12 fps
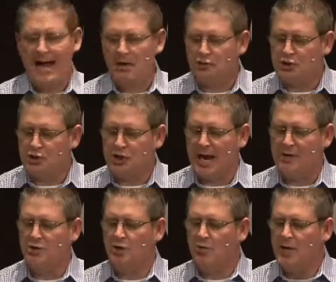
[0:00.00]
how
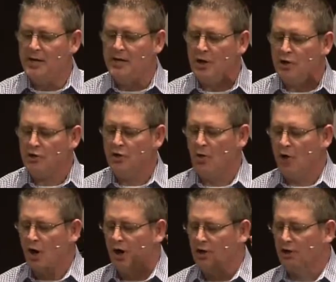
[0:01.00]
genuine
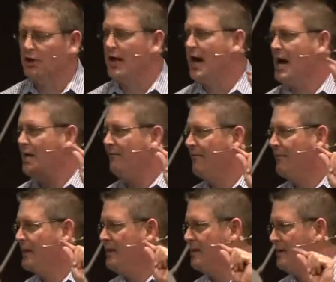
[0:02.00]
your
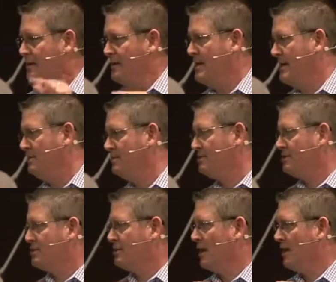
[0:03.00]
love
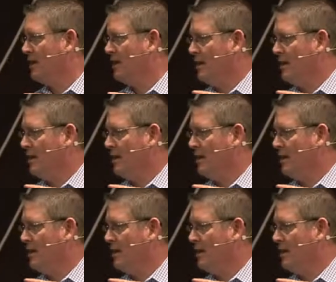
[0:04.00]
is